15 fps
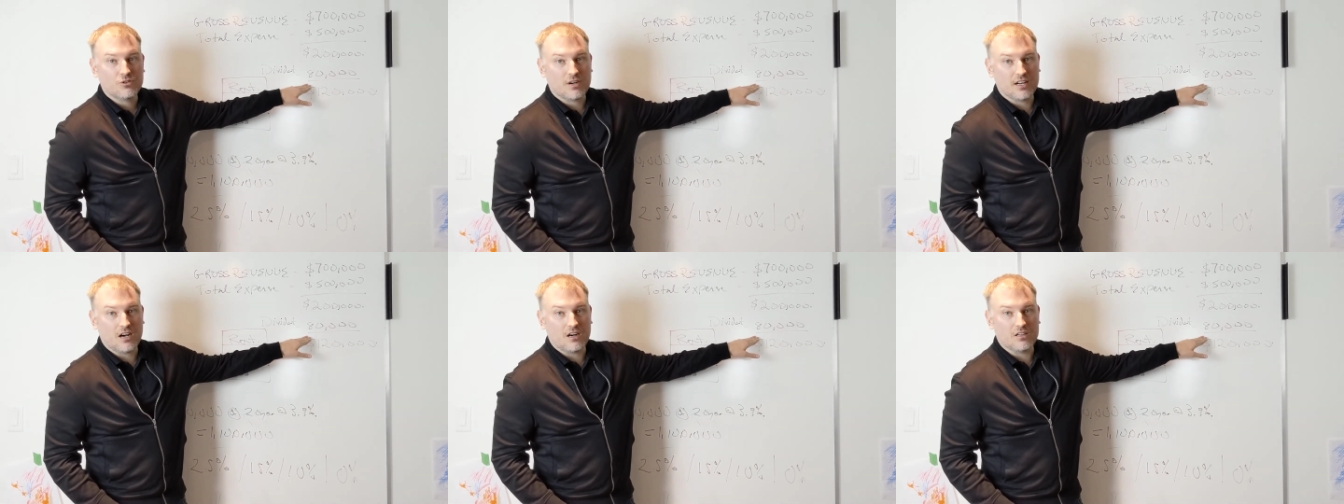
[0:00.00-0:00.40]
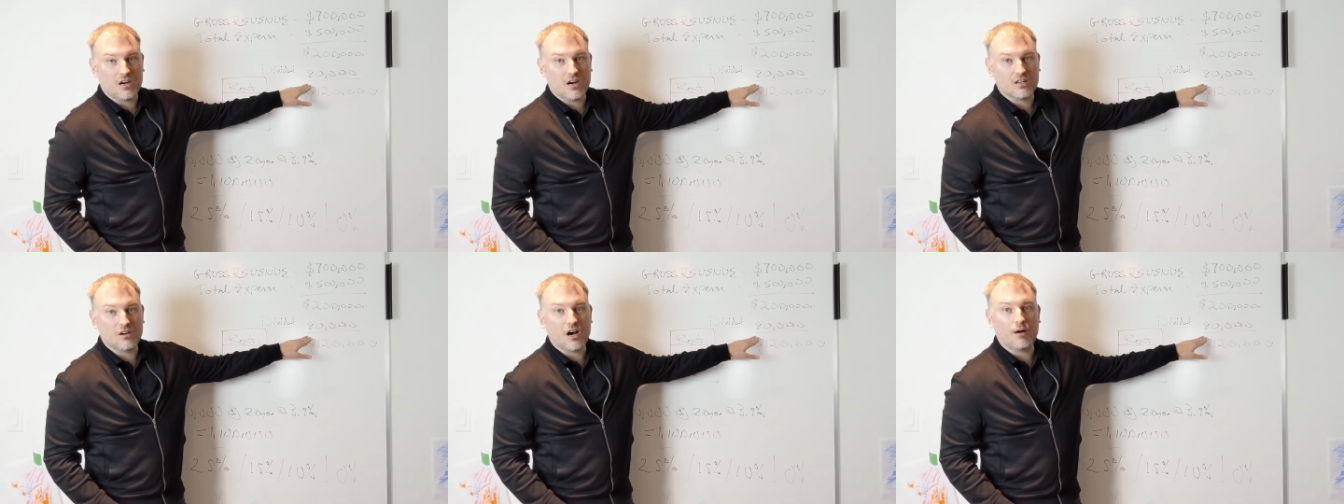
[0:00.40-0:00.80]
on,
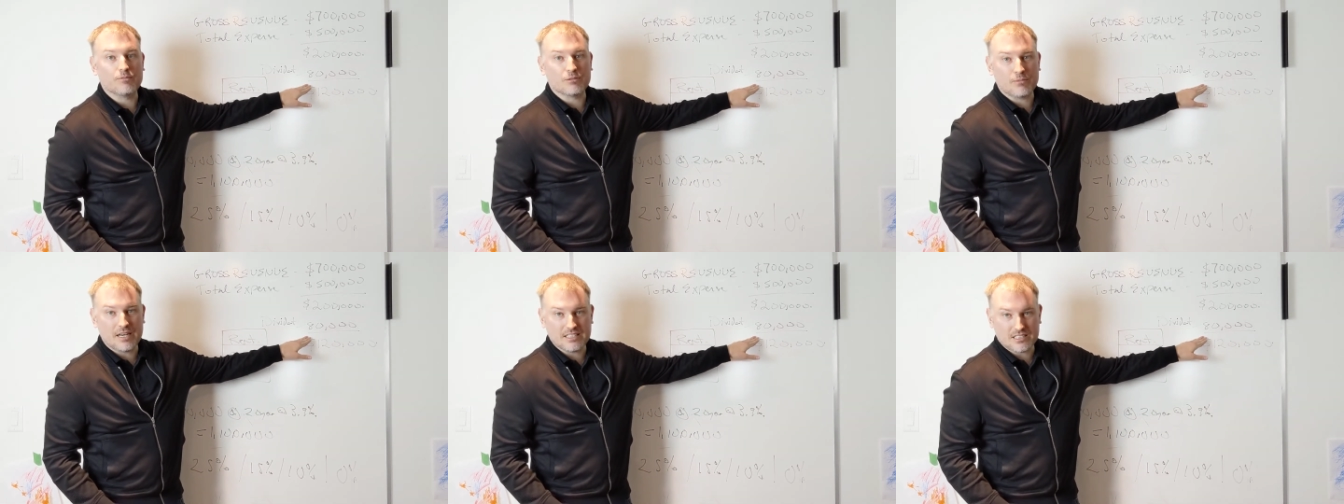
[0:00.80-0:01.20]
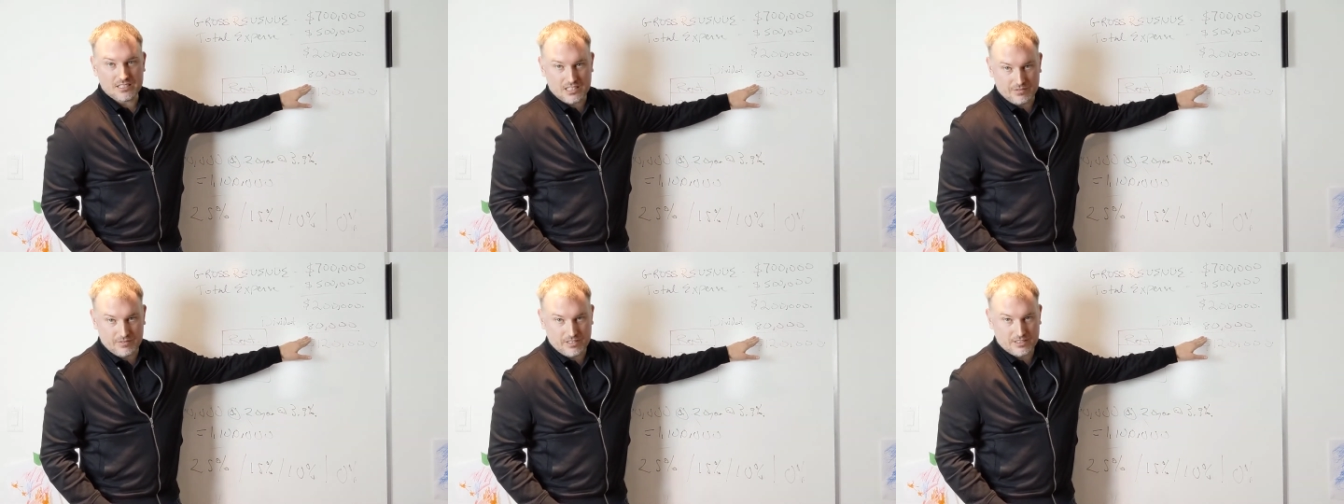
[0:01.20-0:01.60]
on
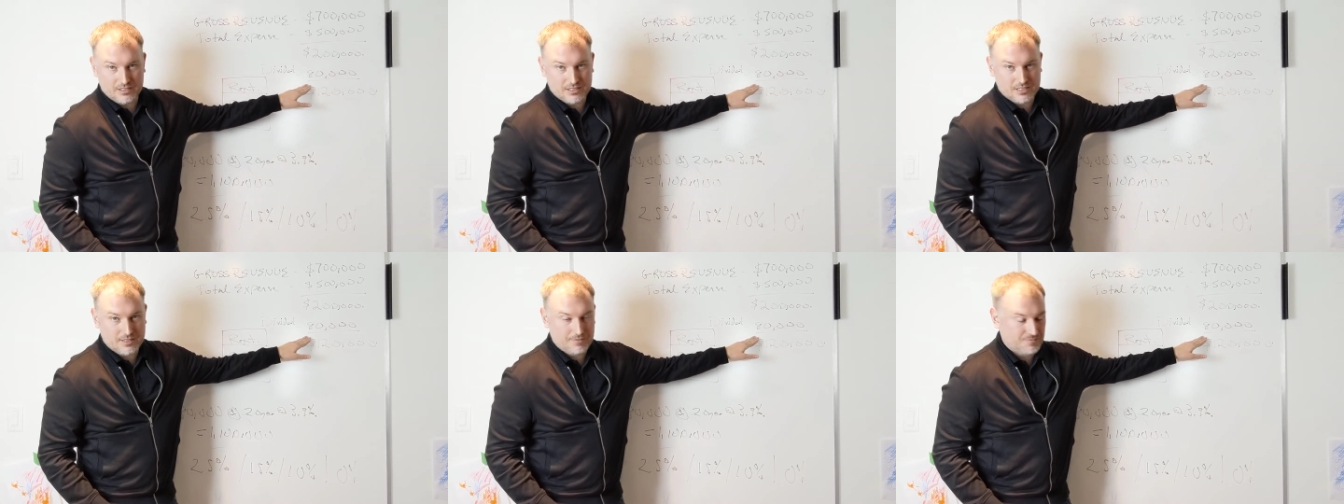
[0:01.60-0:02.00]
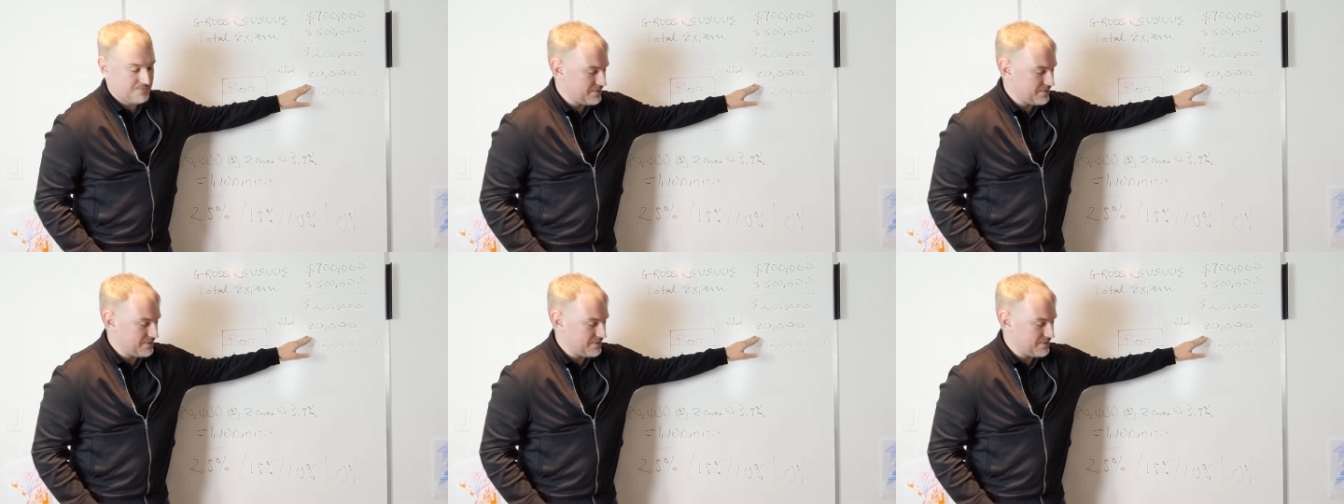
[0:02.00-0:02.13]
optimizing dividends.